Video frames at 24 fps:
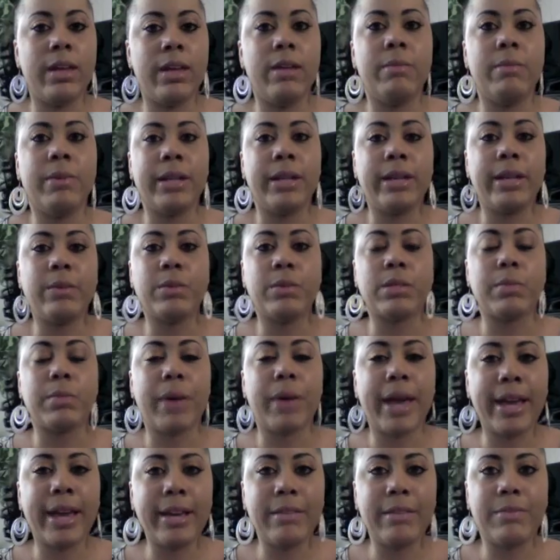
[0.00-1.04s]
but it was
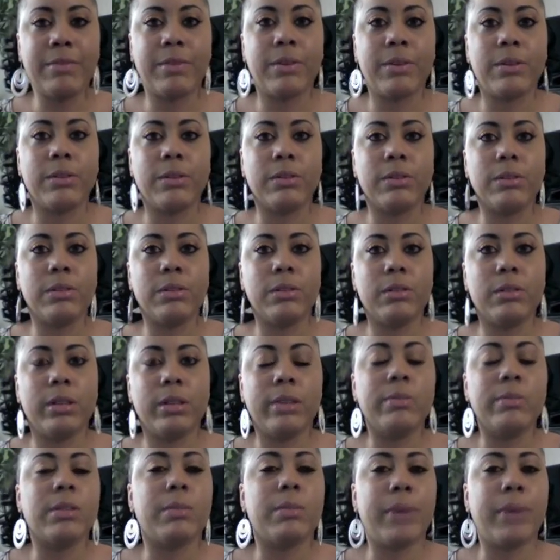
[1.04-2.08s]
painful.
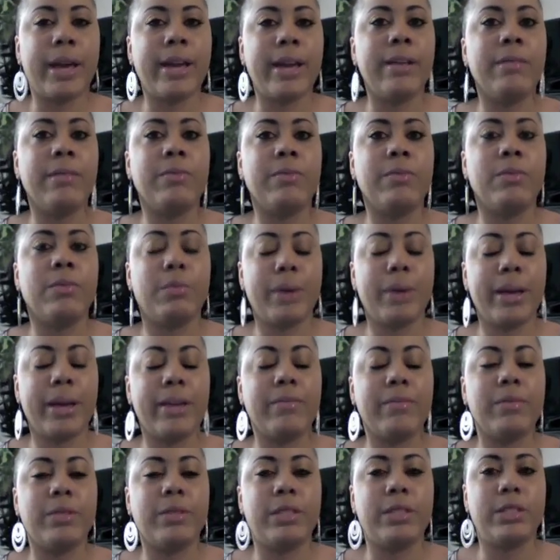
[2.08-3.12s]
It was a painful,
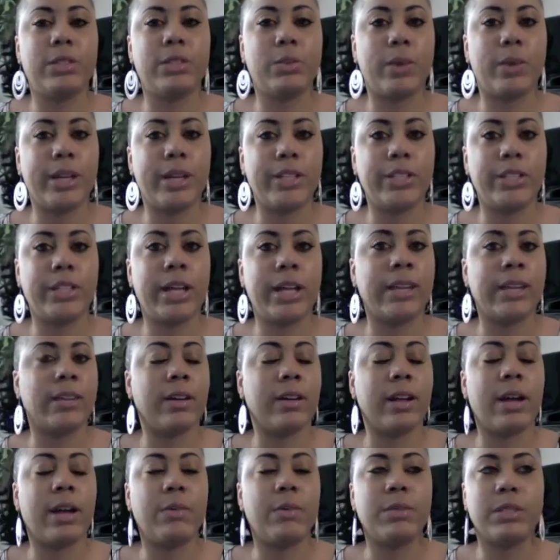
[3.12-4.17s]
painful situation. I
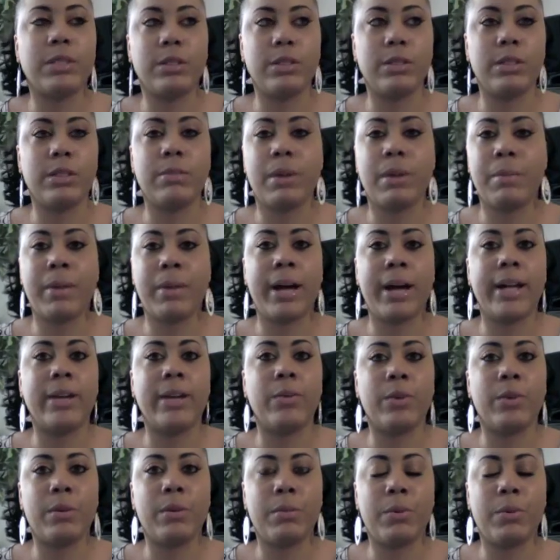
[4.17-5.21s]
thought I was losing my mind at
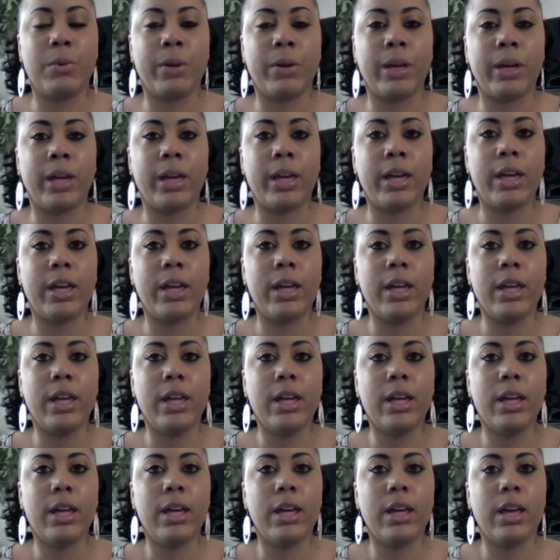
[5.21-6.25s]
one point,
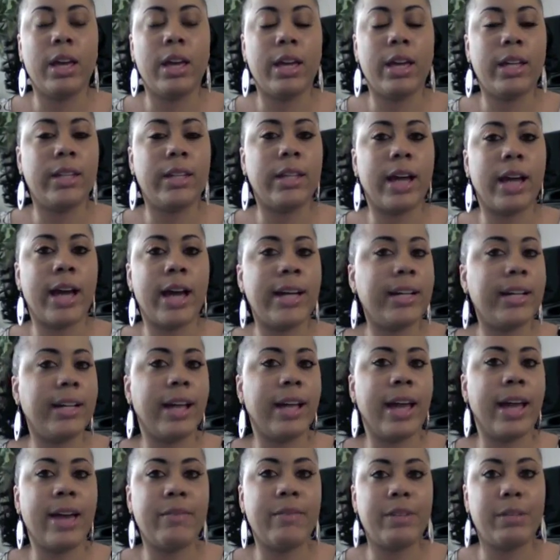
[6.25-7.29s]
and I didn't
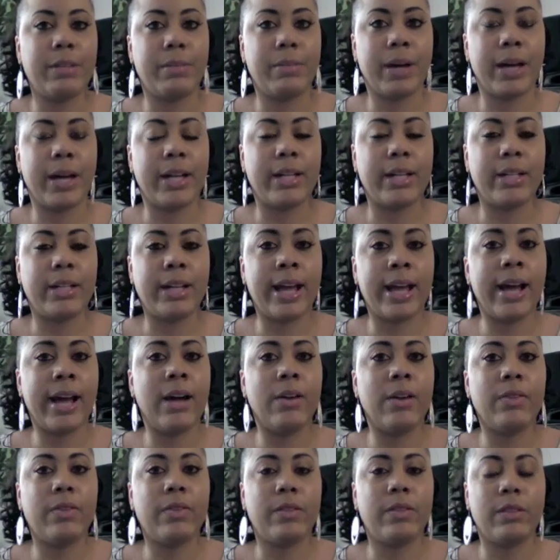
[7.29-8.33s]
have anybody.
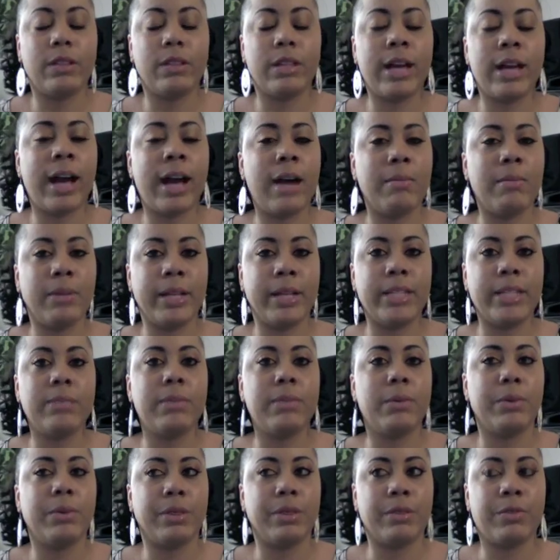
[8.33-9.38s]
Now, God blessed
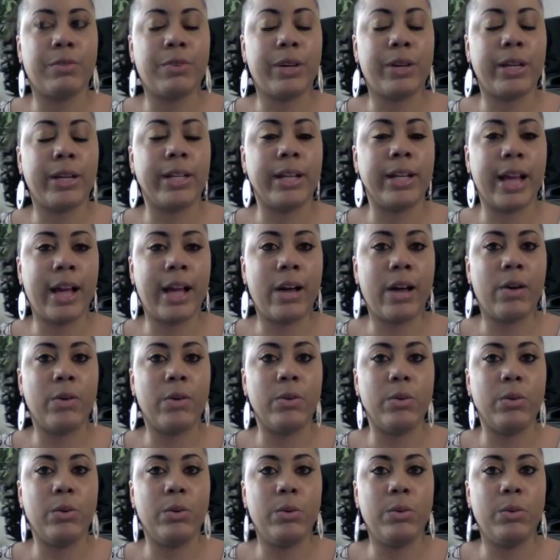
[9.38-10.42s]
me with a friend now
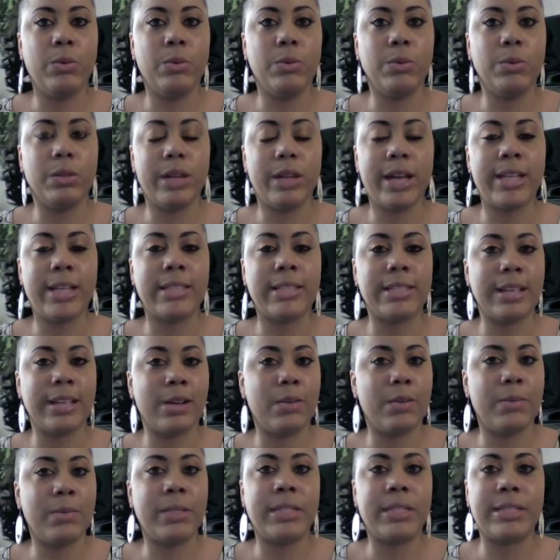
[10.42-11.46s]
who has
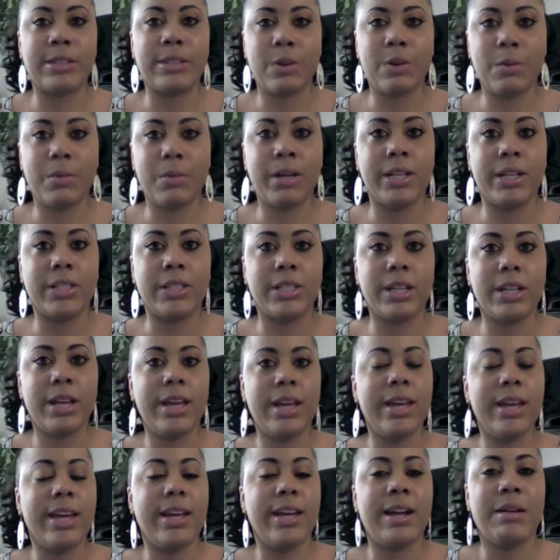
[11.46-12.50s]
helped me so much,
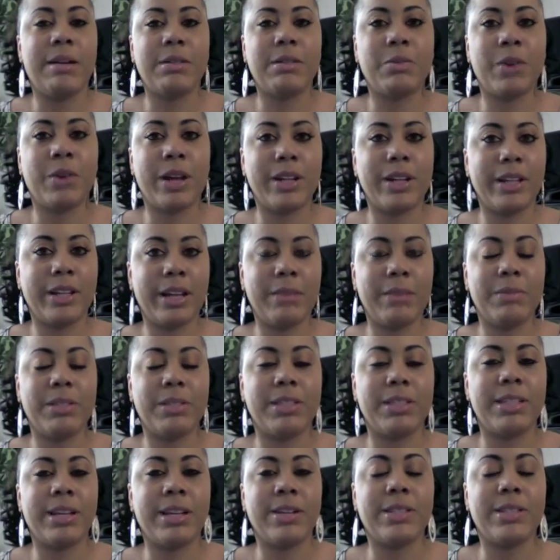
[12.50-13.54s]
and I was finally able
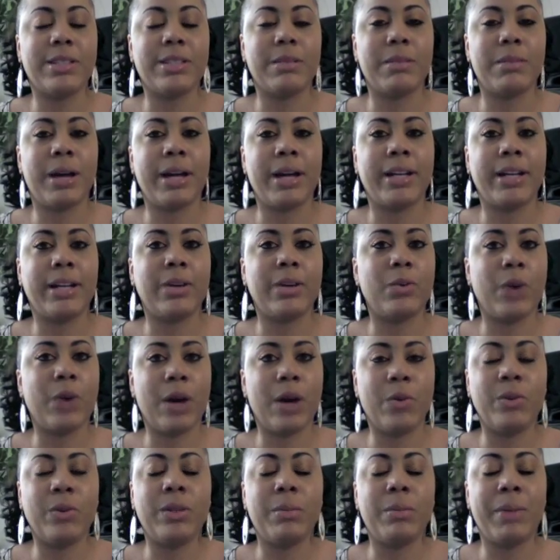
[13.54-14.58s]
to tell somebody
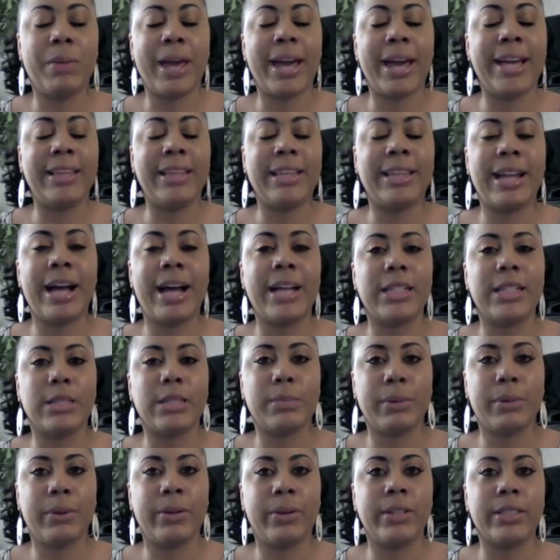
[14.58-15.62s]
with the pain that I
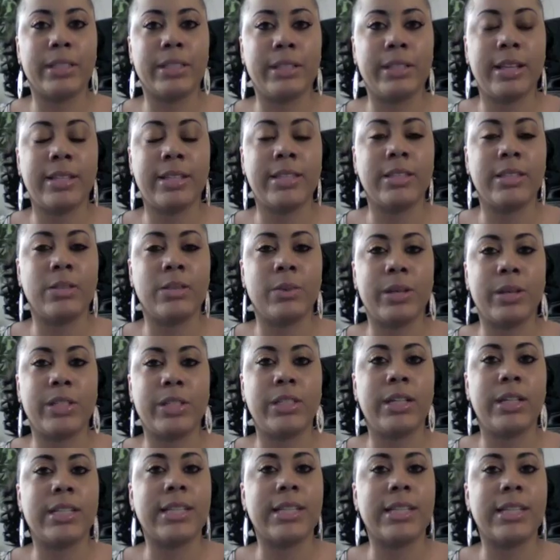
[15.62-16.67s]
experienced in that
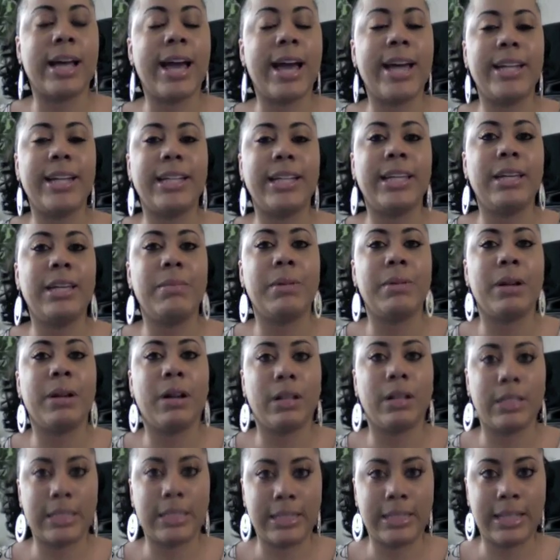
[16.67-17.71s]
situation, because I had to keep it
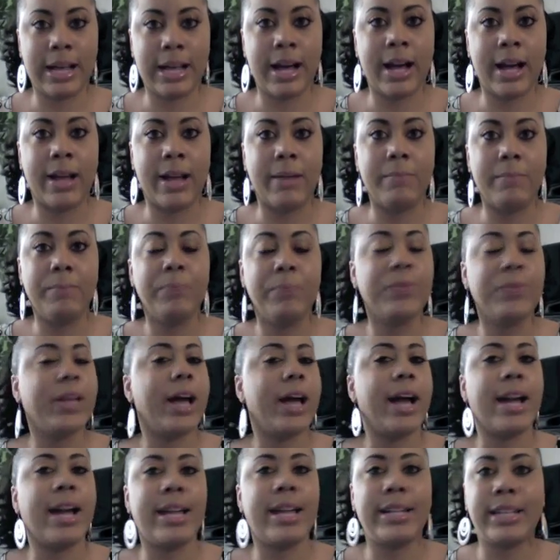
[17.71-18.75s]
all inside.
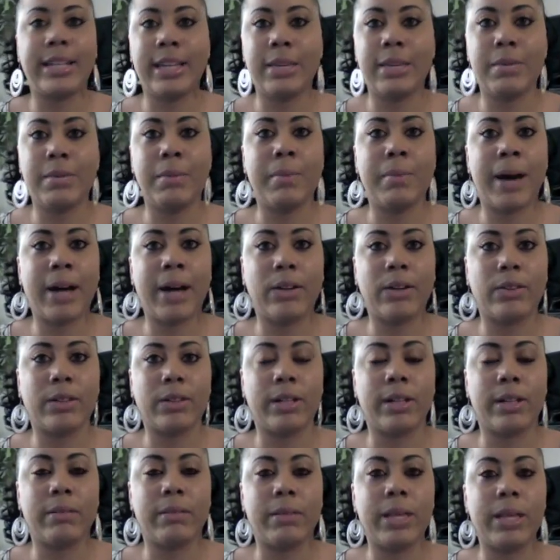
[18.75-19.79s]
I had to keep it bottled
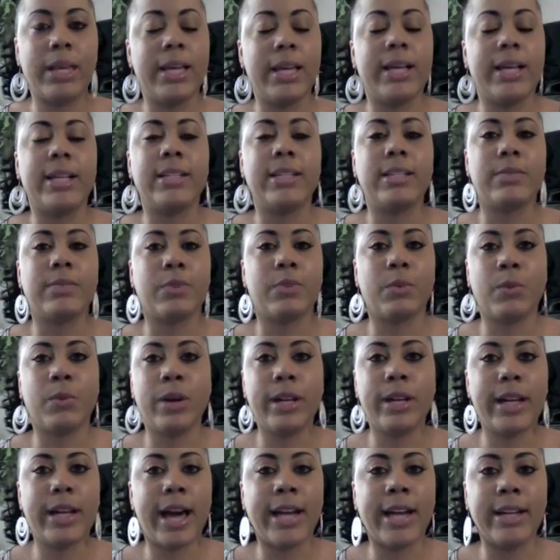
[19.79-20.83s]
up, because for
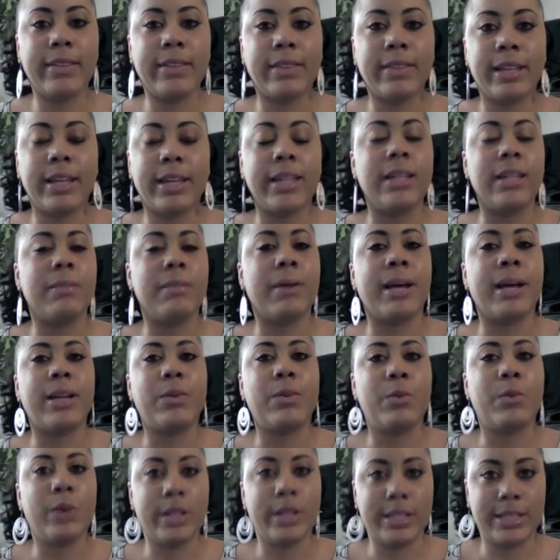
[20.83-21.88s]
one, I didn't think anybody
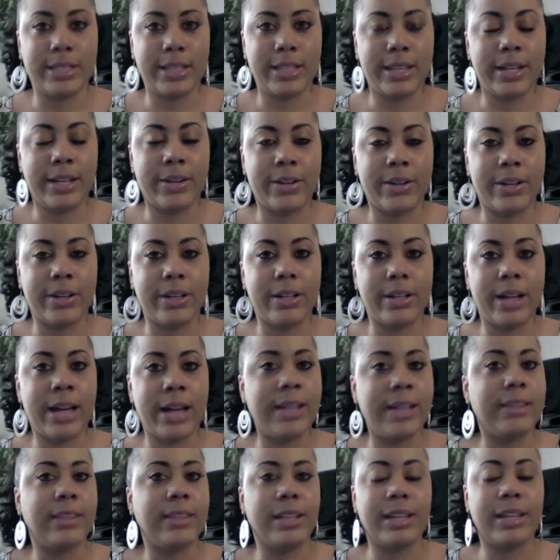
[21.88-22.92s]
wanted to hear it.
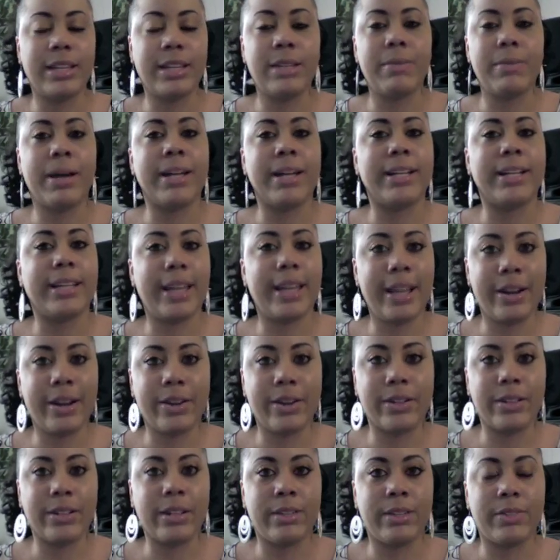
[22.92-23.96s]
I didn't think anybody
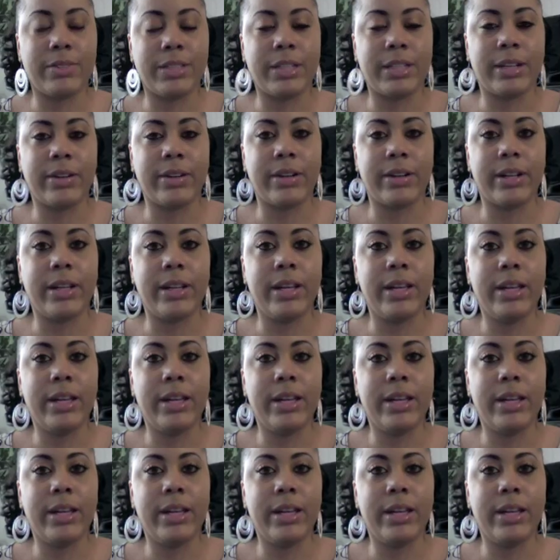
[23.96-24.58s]
cared enough to hear it.